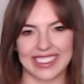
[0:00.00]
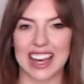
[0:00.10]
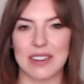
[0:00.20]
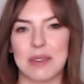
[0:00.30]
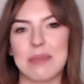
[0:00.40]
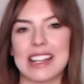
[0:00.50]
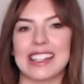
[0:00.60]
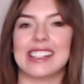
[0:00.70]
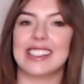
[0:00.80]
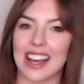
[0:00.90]
Diamond
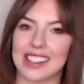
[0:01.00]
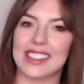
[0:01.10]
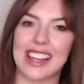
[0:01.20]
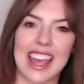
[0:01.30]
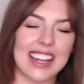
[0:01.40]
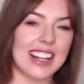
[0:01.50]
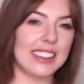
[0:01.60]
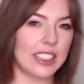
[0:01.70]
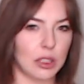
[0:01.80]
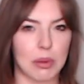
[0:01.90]
painting does take a
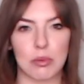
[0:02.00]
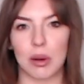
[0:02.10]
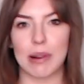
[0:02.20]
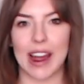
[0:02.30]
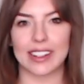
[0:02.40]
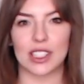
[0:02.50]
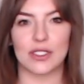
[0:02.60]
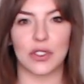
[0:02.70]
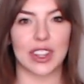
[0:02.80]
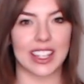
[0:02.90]
little bit more practice
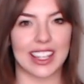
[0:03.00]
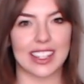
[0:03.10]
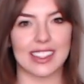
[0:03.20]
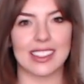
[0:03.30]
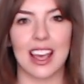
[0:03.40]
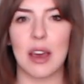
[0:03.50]
for the kids,